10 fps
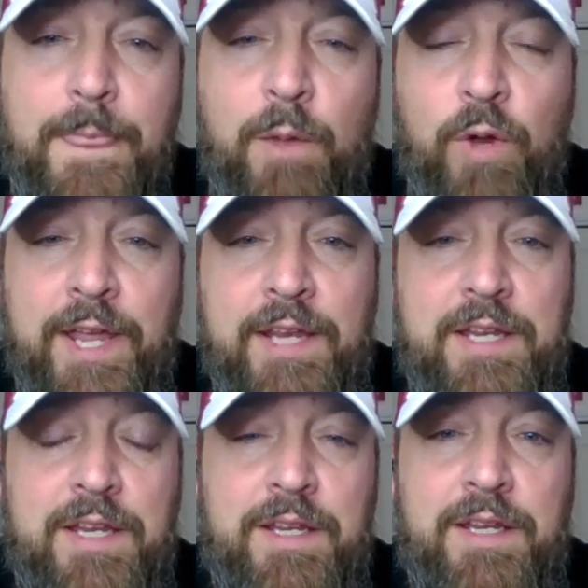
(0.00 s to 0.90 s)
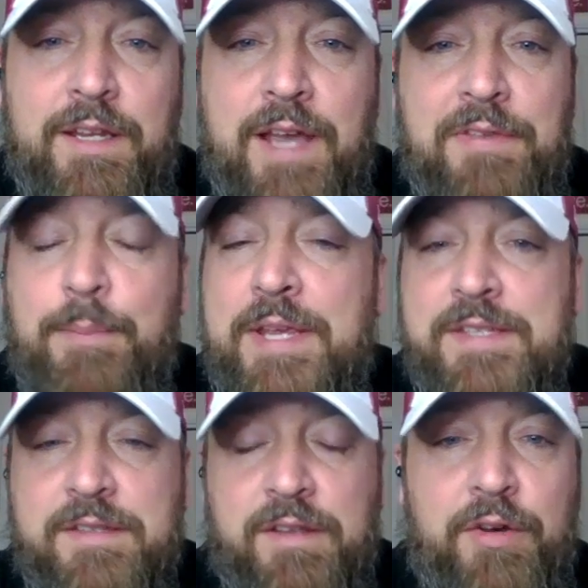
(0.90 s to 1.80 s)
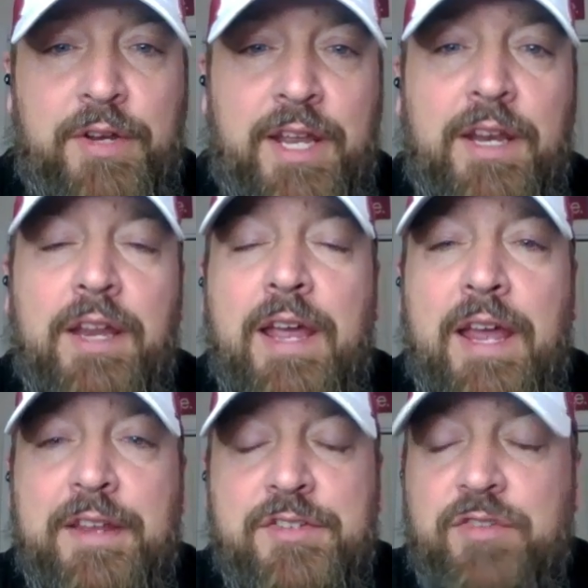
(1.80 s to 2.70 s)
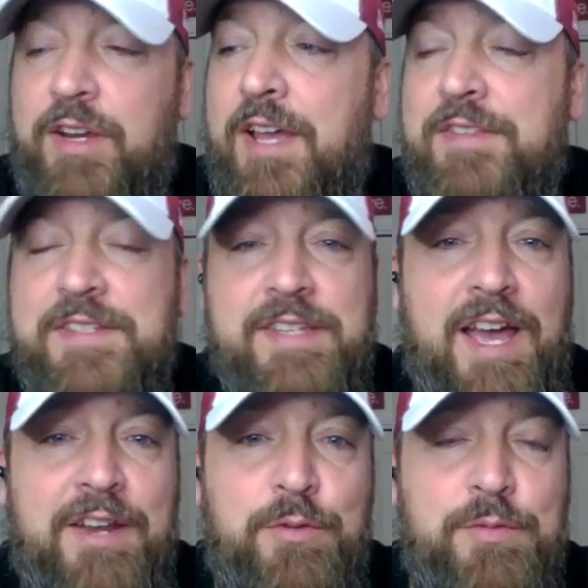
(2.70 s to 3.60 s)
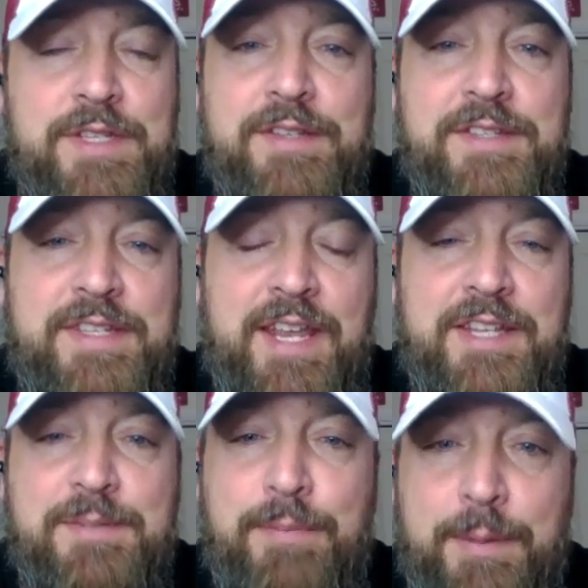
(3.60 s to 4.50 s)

when he got the bases loaded and then struck out the side, who was in the stands